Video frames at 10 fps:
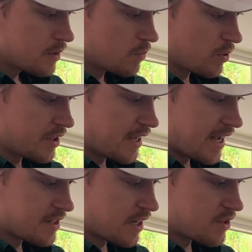Where the
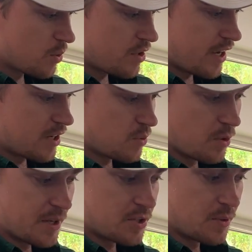gas lines go into the house, we're
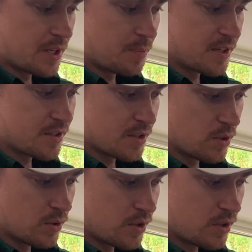gonna make sure we keep this
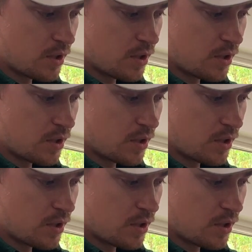sealed